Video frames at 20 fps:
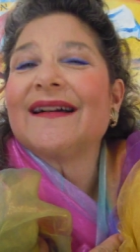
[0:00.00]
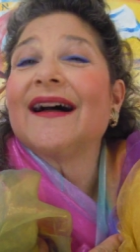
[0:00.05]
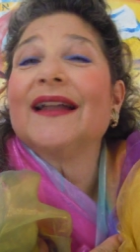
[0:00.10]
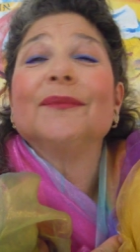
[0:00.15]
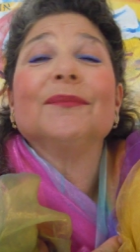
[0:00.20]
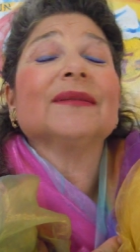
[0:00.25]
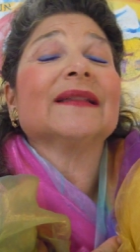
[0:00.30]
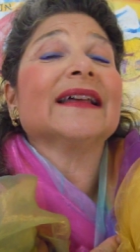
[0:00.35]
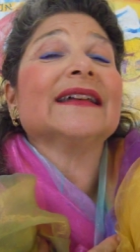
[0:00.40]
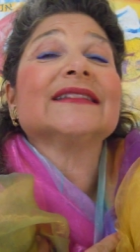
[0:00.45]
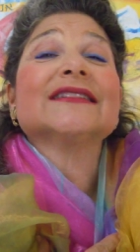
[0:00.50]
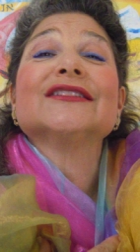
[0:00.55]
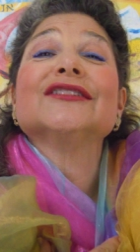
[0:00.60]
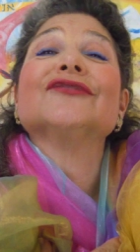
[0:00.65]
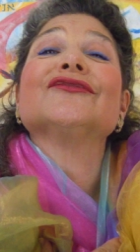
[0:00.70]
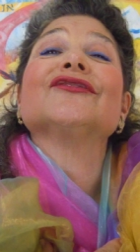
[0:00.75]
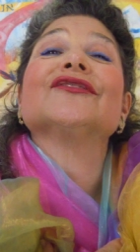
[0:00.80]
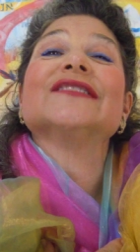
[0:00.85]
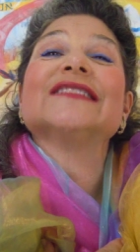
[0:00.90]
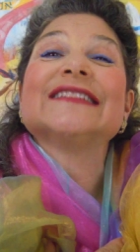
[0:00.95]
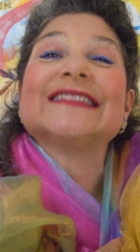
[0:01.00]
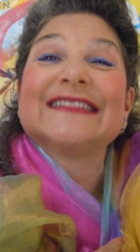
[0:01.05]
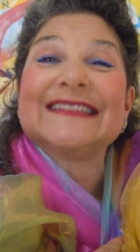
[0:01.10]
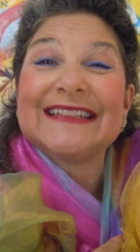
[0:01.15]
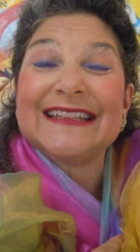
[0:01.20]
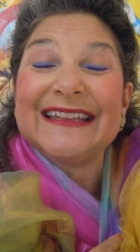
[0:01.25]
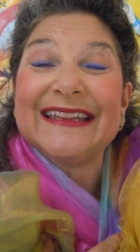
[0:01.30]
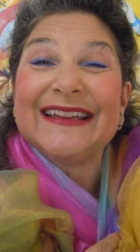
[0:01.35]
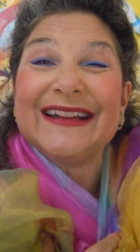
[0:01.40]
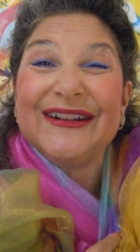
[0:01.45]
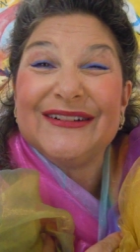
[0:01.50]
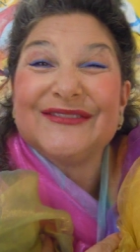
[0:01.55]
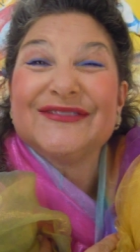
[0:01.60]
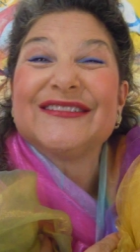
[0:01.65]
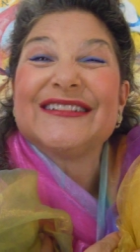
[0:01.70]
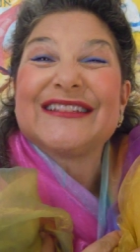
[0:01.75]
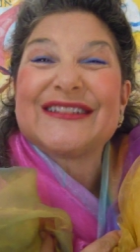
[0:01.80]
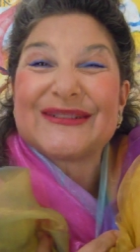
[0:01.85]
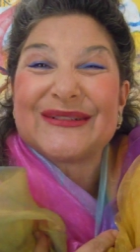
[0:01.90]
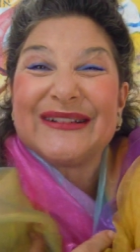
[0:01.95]
God bless you from the city of
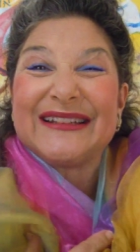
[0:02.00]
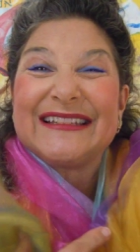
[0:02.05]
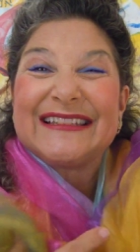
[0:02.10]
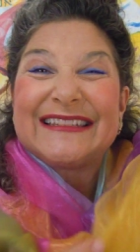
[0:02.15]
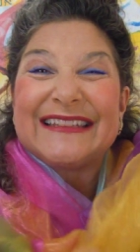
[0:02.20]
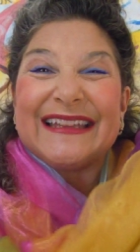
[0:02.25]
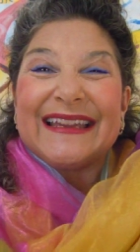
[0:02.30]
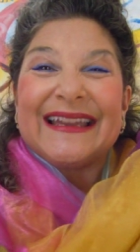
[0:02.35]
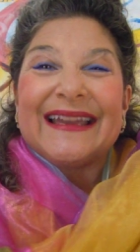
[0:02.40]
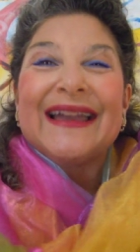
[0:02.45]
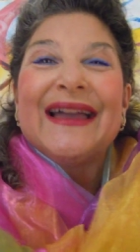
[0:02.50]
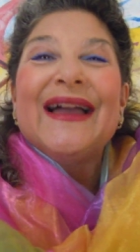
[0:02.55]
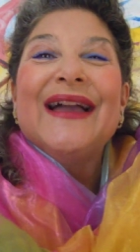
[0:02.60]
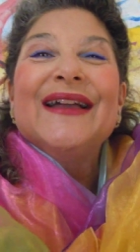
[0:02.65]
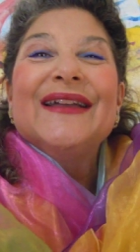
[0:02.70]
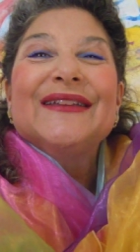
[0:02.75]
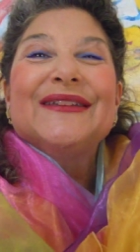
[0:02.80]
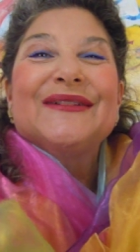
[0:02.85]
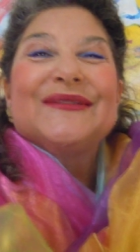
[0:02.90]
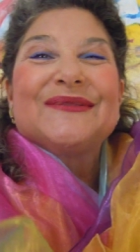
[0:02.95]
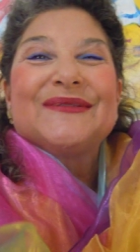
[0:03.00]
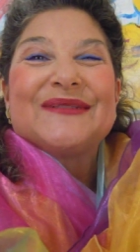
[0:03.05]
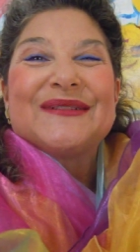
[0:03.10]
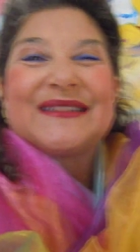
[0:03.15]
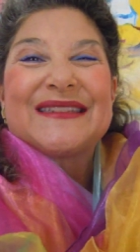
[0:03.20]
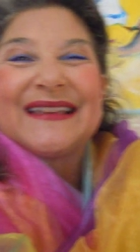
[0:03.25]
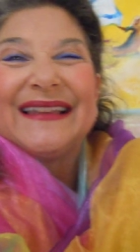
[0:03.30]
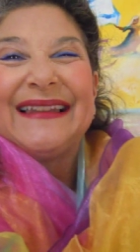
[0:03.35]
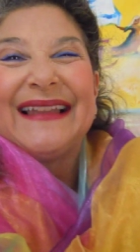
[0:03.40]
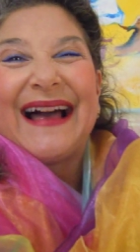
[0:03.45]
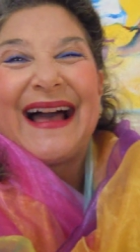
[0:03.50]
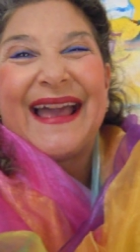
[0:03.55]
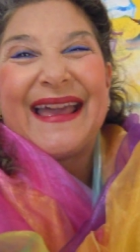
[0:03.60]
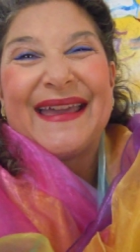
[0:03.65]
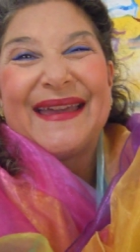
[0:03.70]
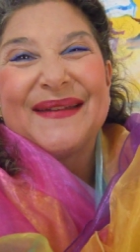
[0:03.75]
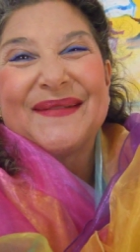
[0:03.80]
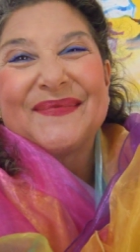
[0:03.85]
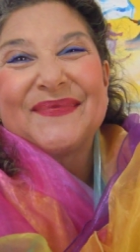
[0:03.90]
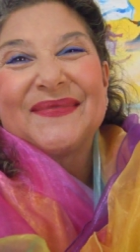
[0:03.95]
rejoicing,
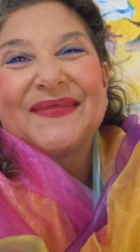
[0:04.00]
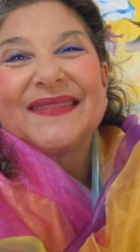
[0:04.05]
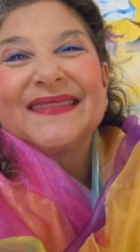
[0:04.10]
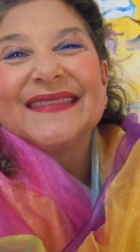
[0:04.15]
Yerushalayim.